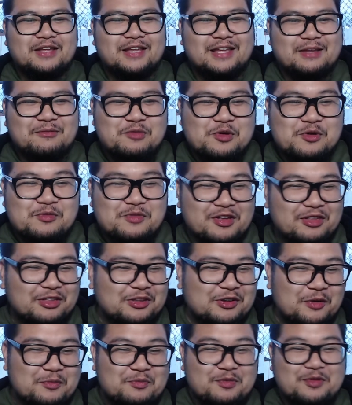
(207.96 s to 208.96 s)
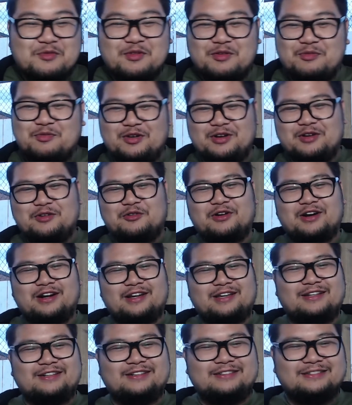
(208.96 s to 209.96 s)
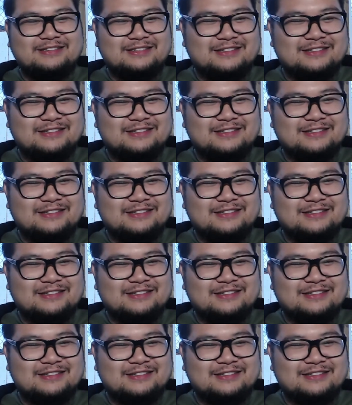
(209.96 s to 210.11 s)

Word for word: Yeah, Puma's putting work, yo.